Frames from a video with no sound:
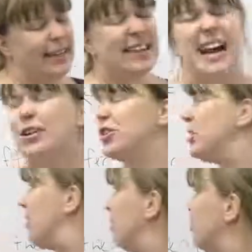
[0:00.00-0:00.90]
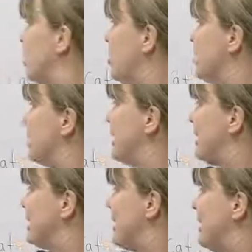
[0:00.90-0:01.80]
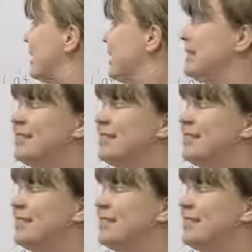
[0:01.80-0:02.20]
actually no, I will not do it like that.